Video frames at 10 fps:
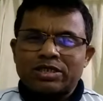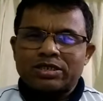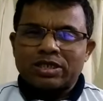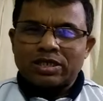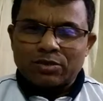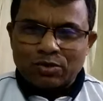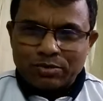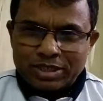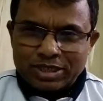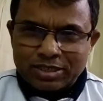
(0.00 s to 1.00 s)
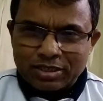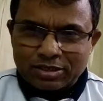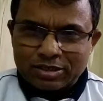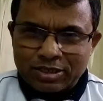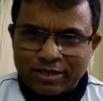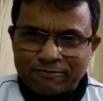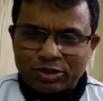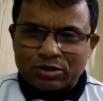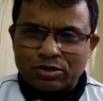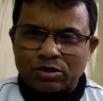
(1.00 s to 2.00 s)
staying at home and staying safe
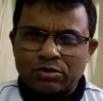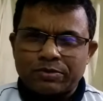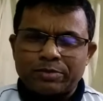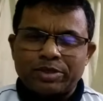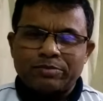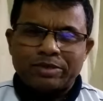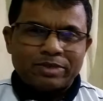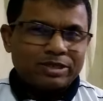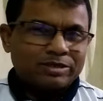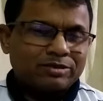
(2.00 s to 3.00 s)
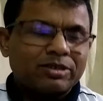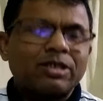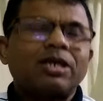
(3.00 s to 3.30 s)
with all your family members.